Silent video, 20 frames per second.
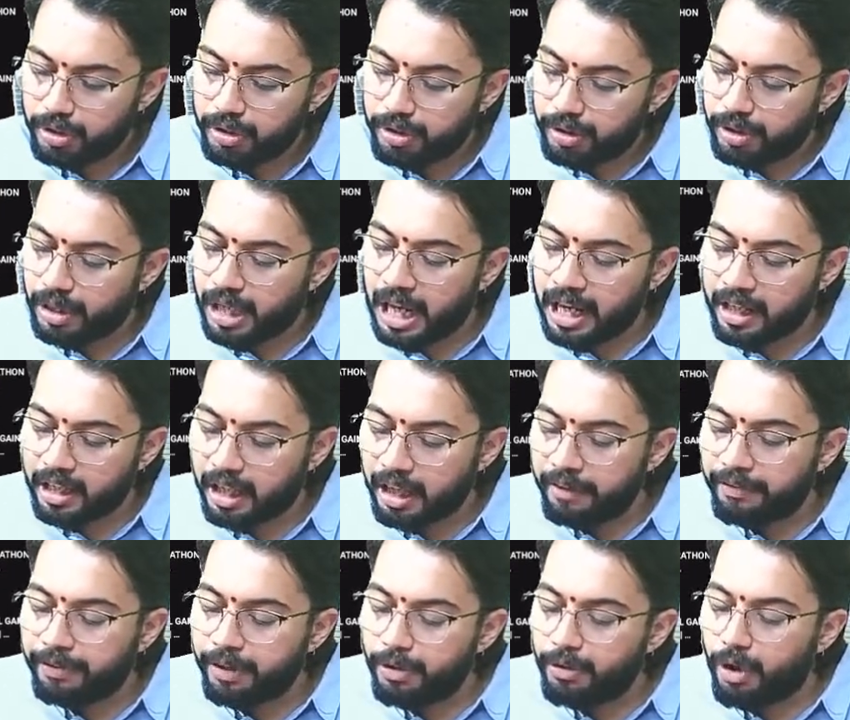Like if
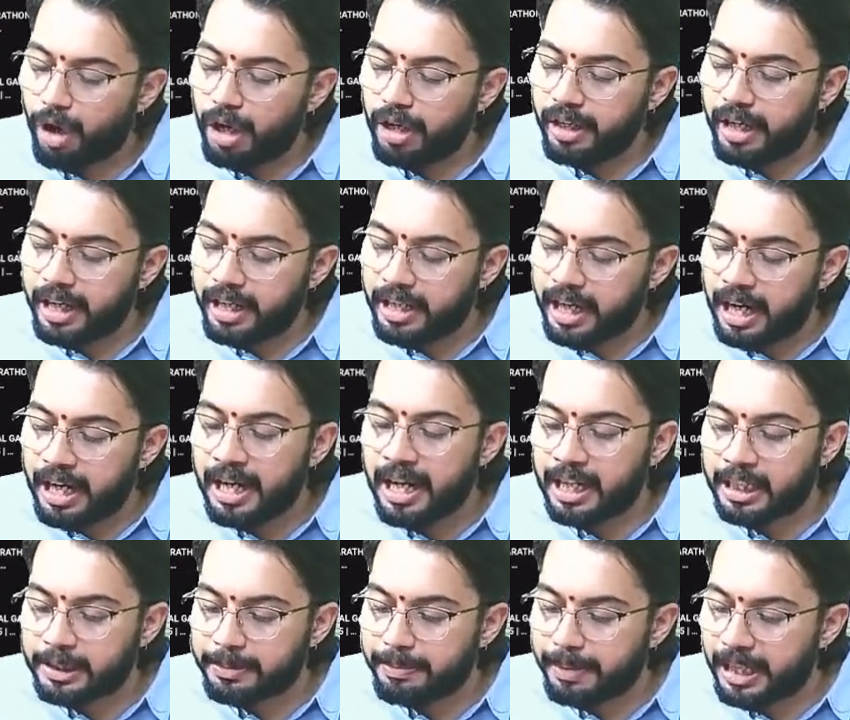you want detailed
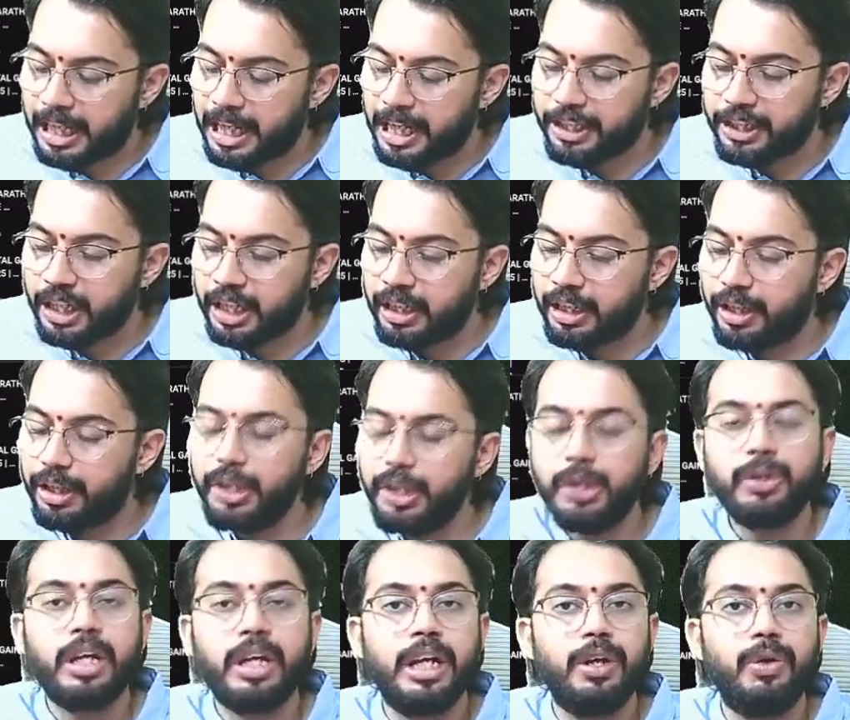explanation, you
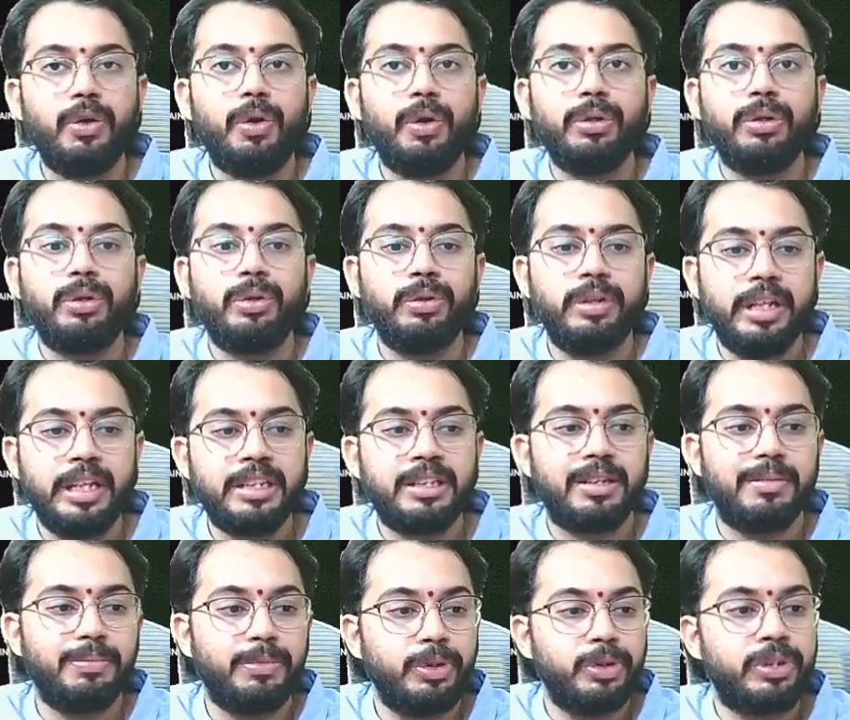can go through these
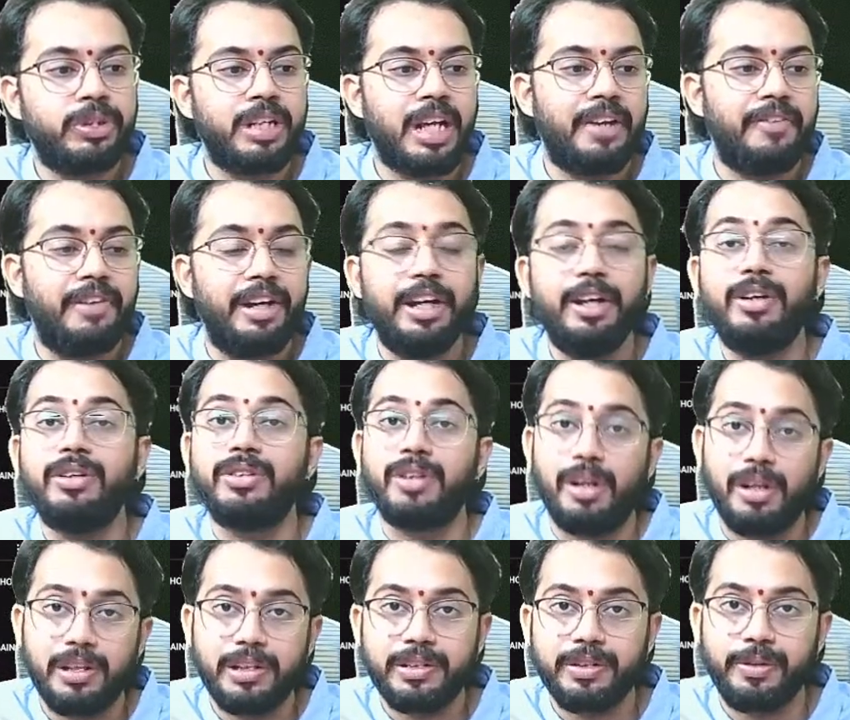booster videos also.
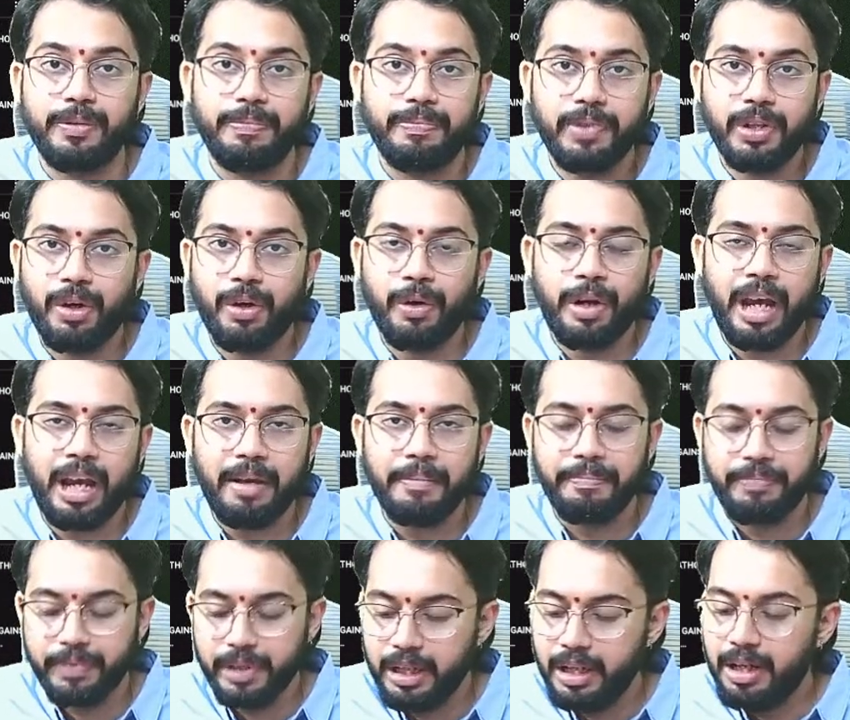Okay.
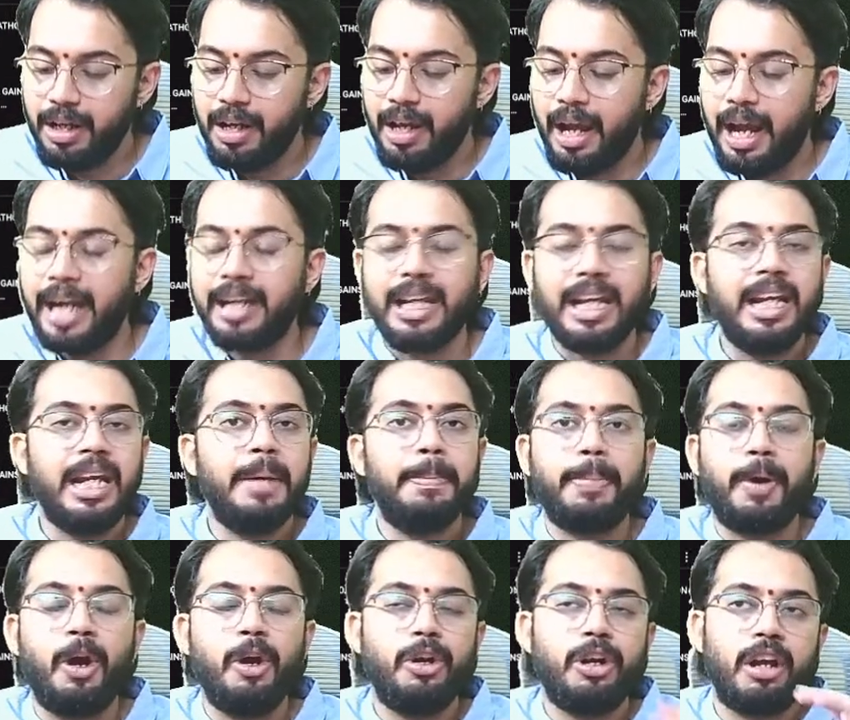At any
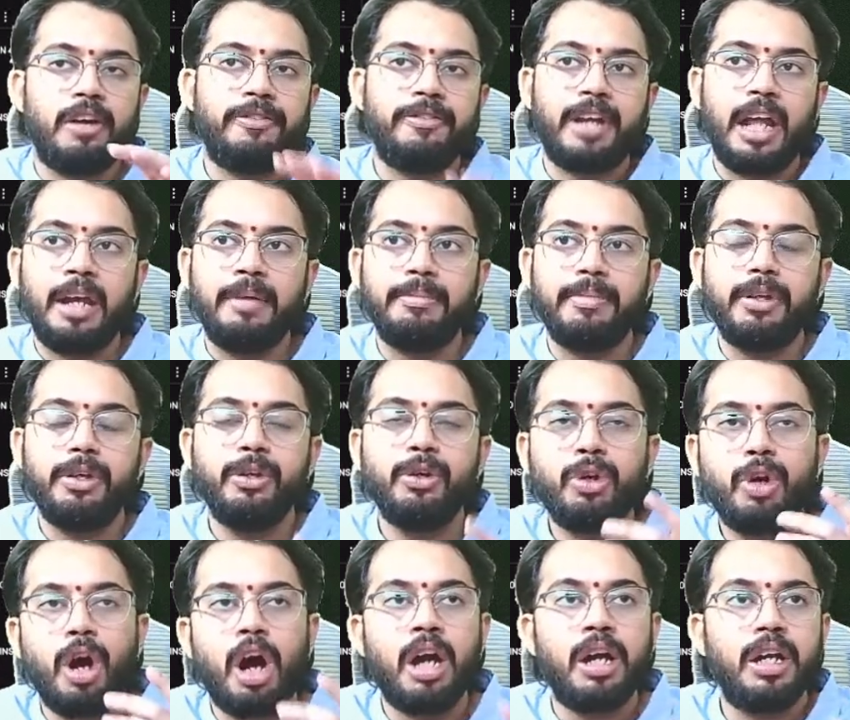point of time, you
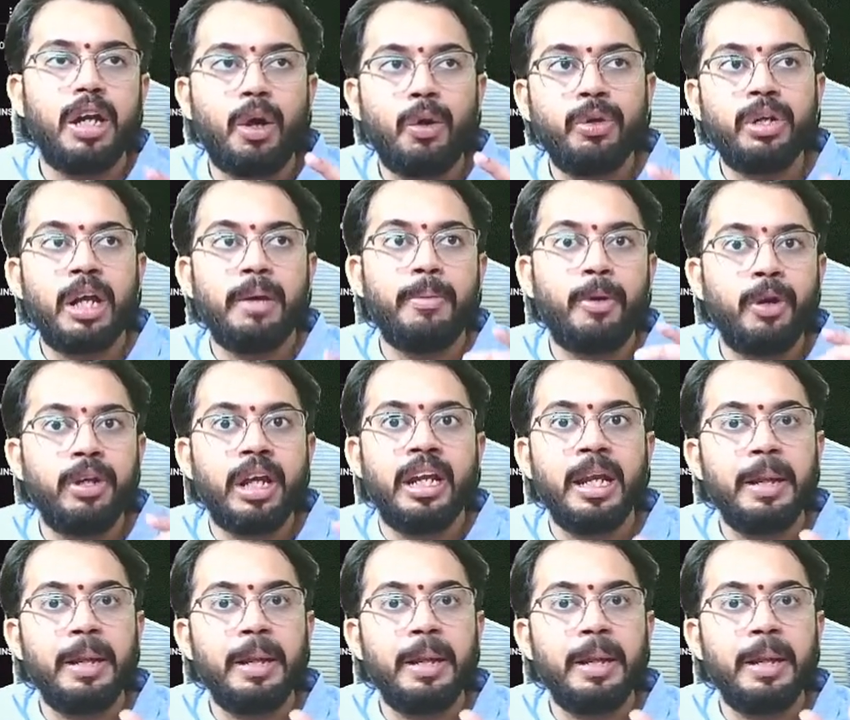got doubt about any